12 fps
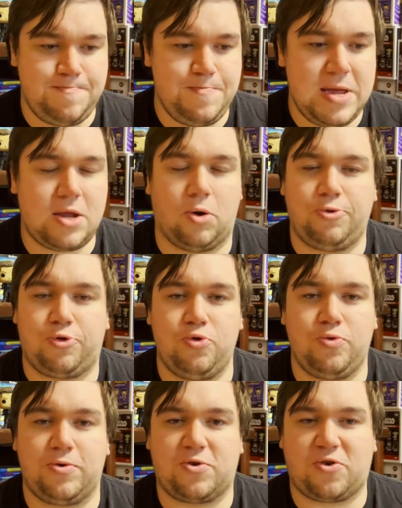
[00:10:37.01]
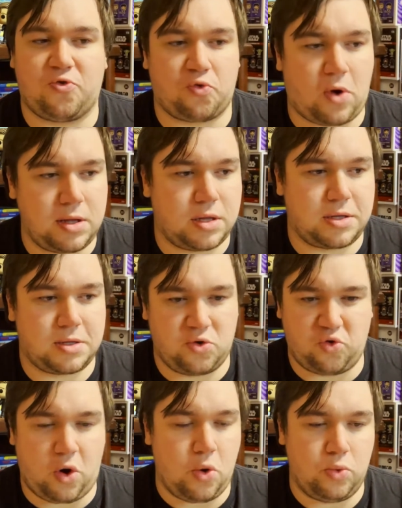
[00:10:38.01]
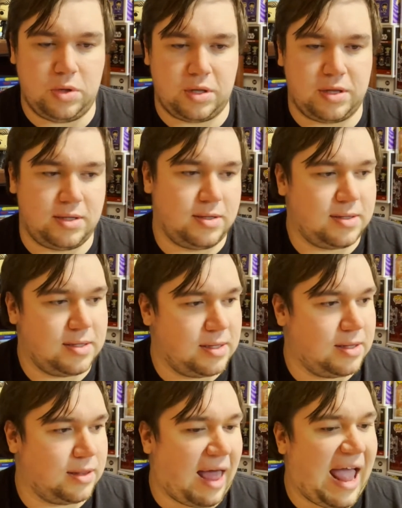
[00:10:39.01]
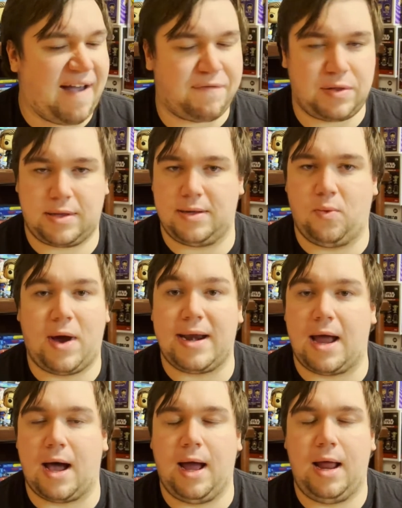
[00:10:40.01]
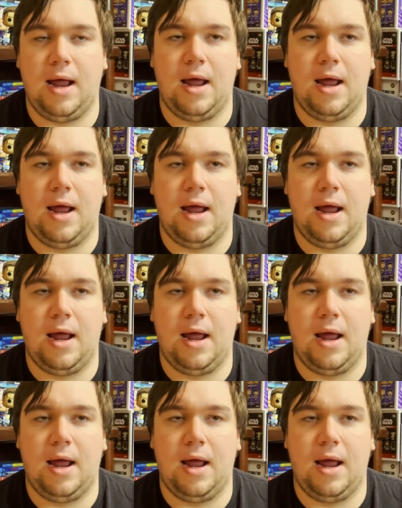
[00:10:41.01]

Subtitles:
be told through grunts, groans, and laughs and whatnot,